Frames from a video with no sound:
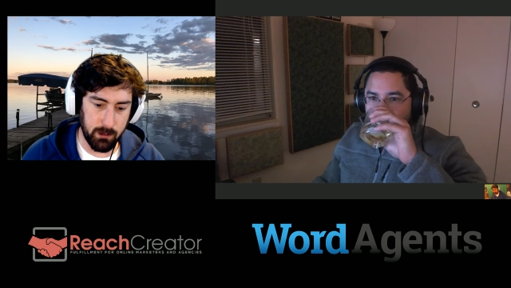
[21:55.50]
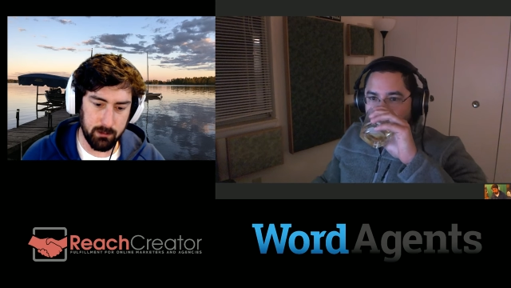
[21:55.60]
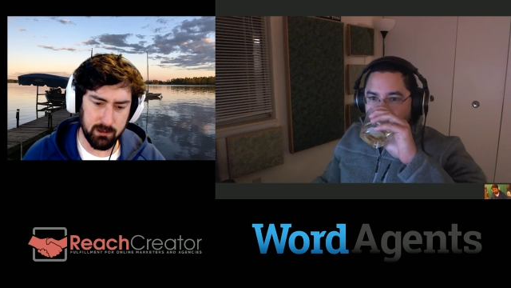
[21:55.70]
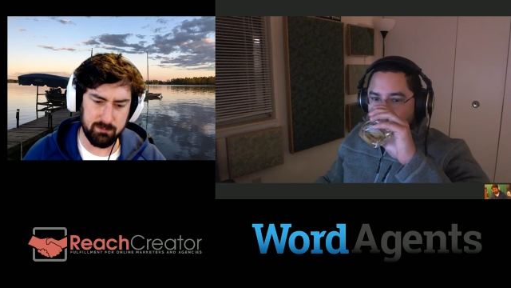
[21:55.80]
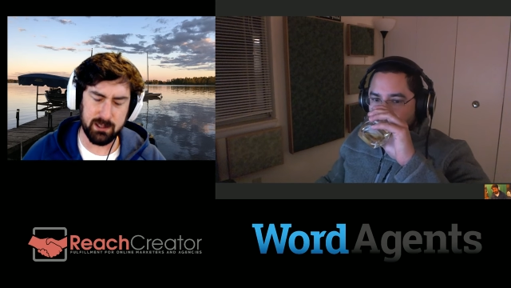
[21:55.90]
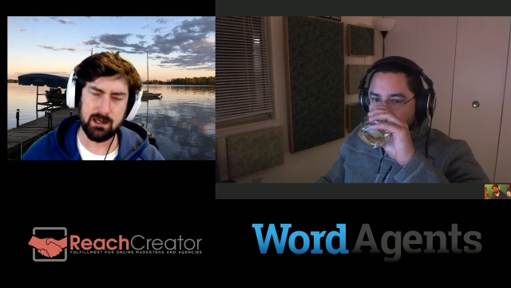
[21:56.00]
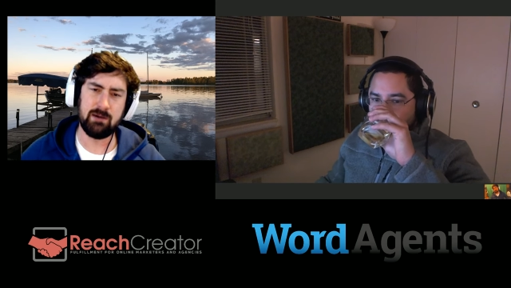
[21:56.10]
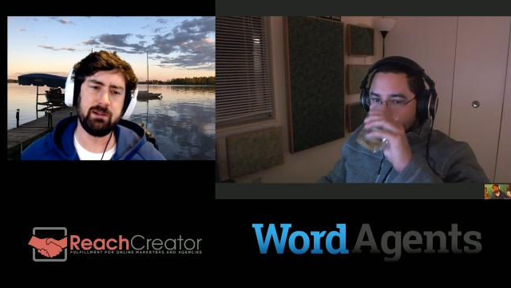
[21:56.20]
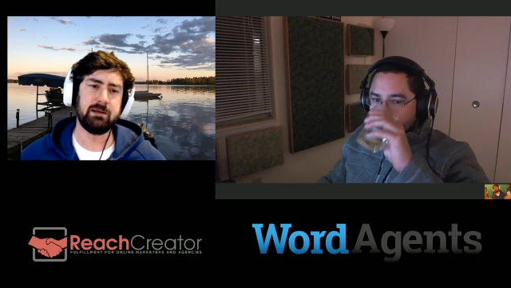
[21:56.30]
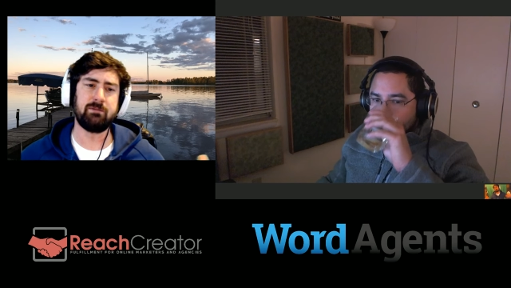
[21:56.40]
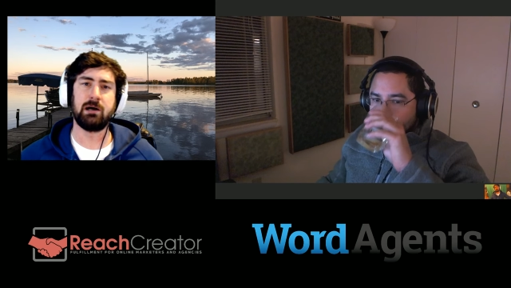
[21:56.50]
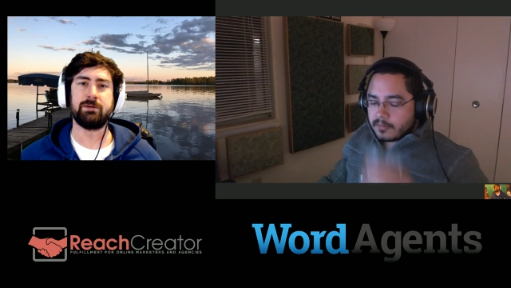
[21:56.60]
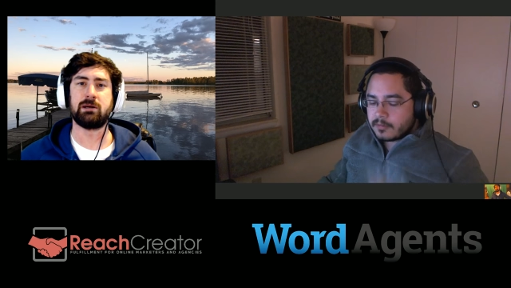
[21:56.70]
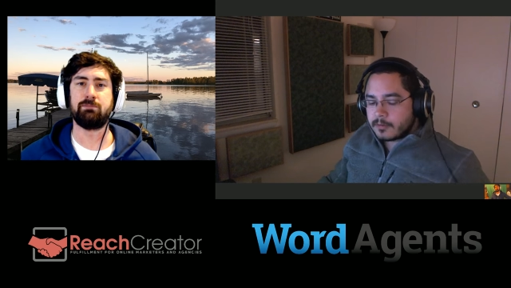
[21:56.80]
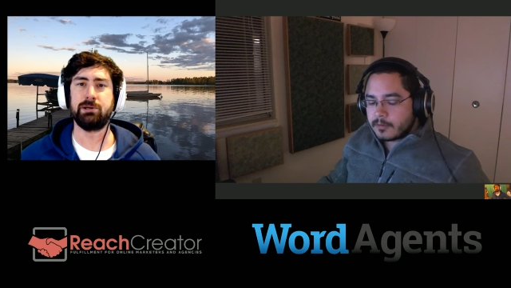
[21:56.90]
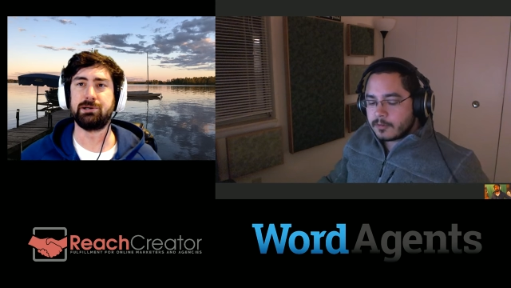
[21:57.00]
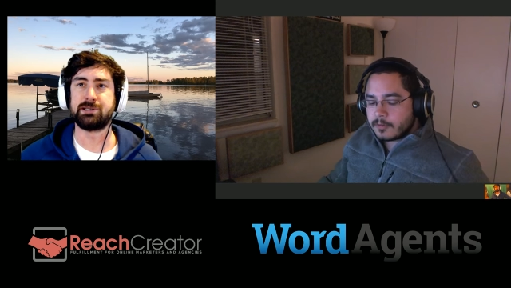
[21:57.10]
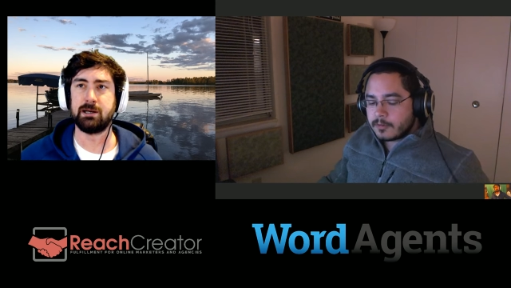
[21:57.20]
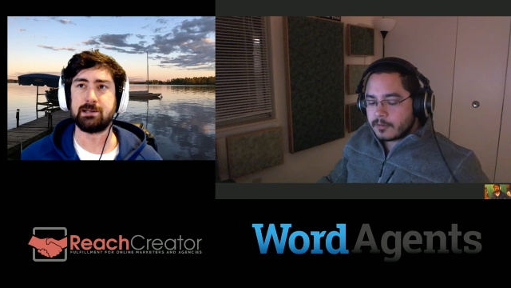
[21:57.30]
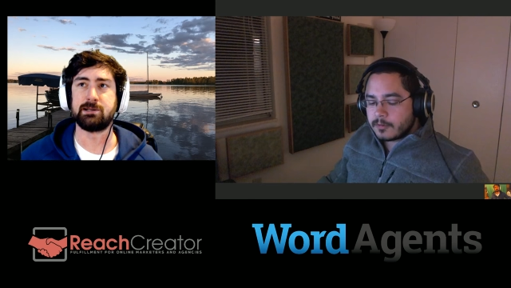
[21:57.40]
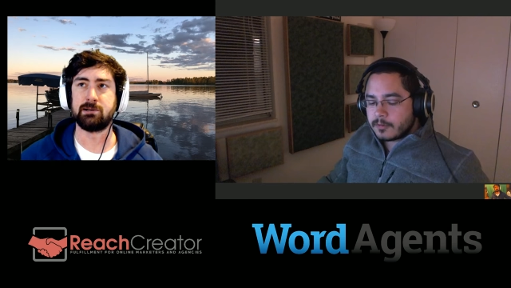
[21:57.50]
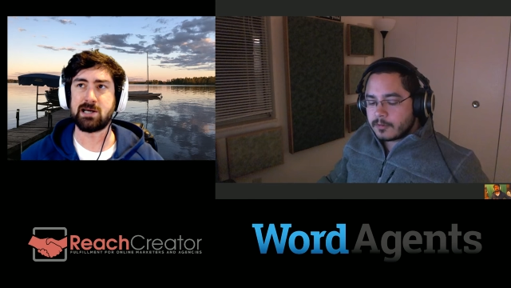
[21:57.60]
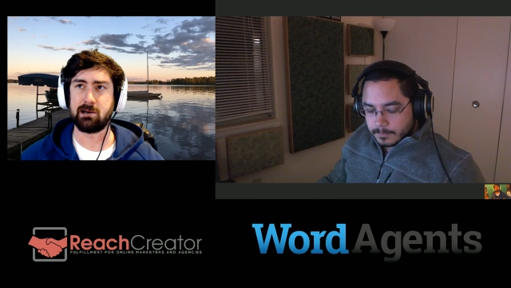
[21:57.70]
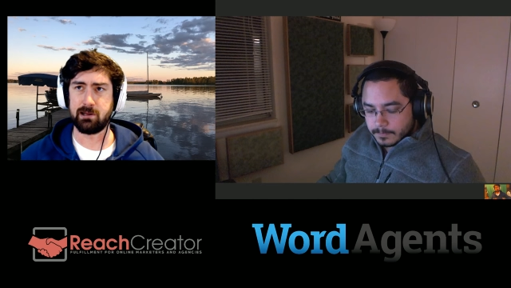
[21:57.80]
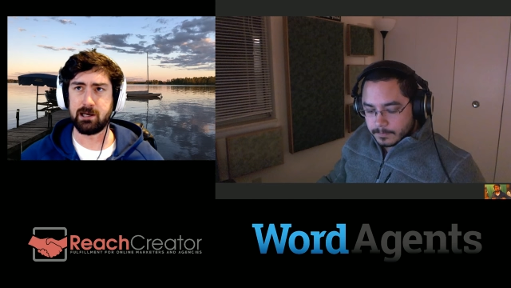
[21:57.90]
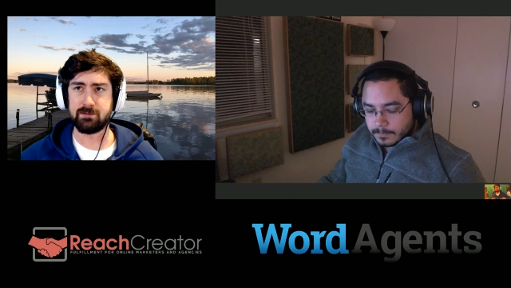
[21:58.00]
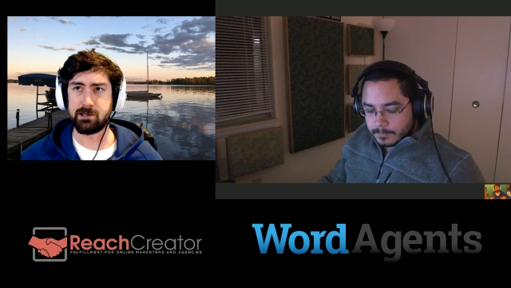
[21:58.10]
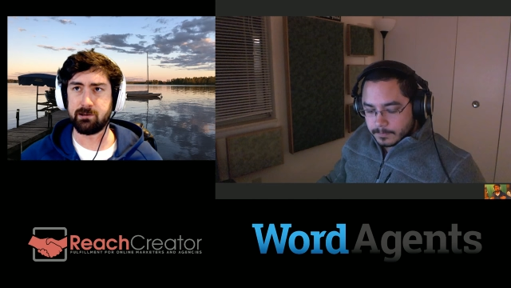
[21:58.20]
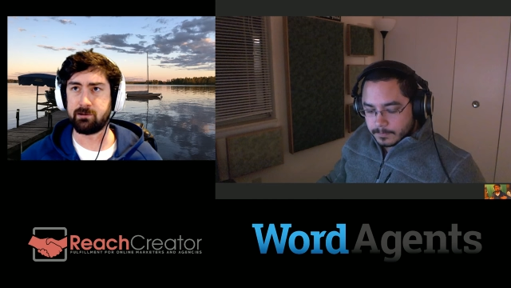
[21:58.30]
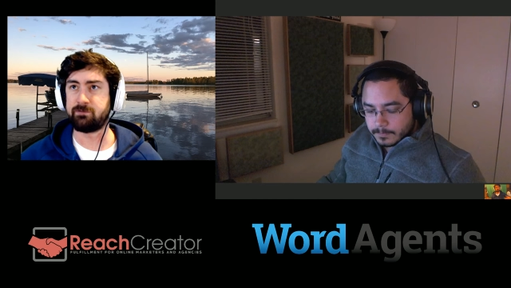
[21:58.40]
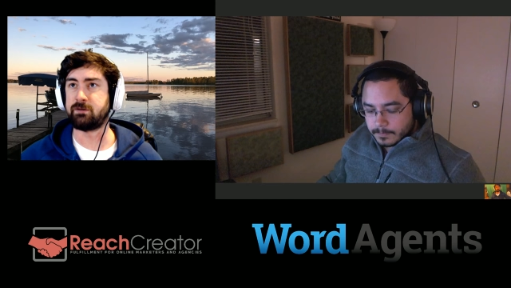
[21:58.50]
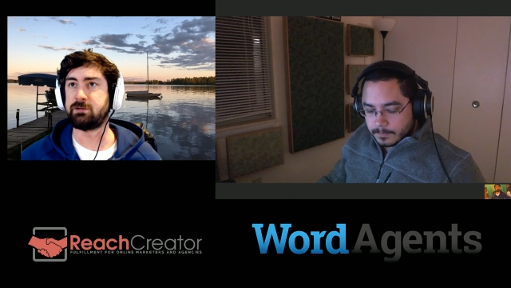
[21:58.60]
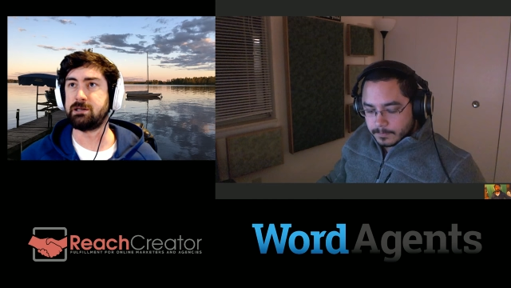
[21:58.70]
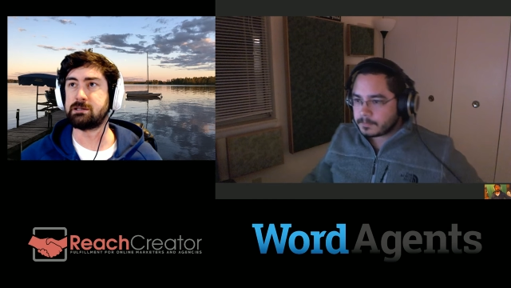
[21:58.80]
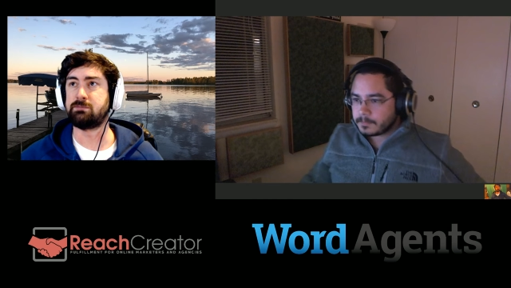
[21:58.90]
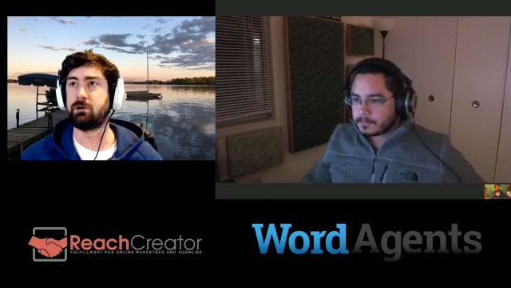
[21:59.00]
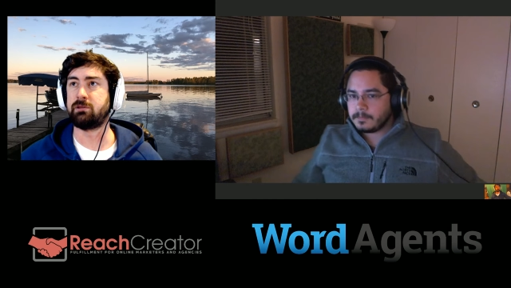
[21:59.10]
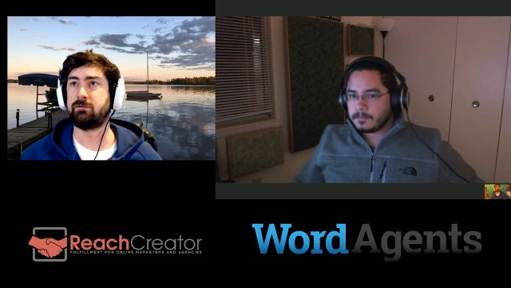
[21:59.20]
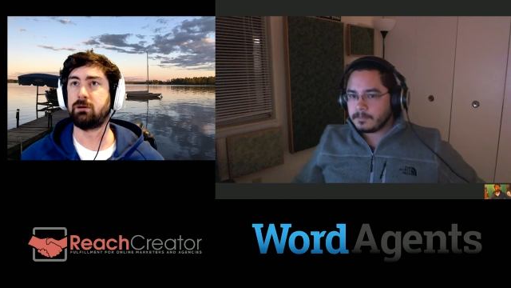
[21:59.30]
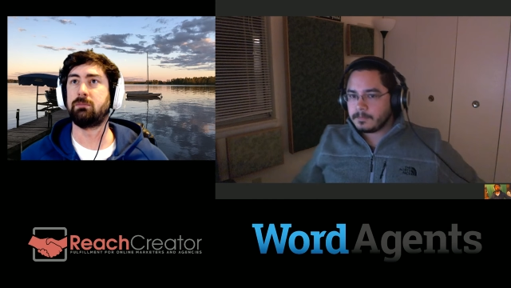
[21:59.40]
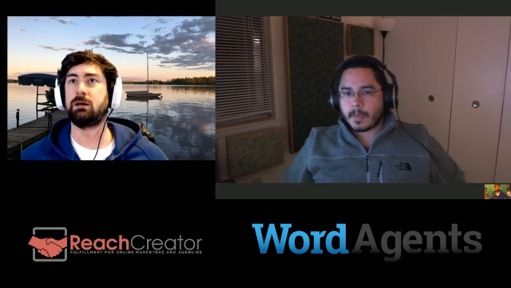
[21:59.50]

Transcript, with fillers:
Speaker 1: they've been heavily involved in computer science their entire lives. They're in their fifties, both of them.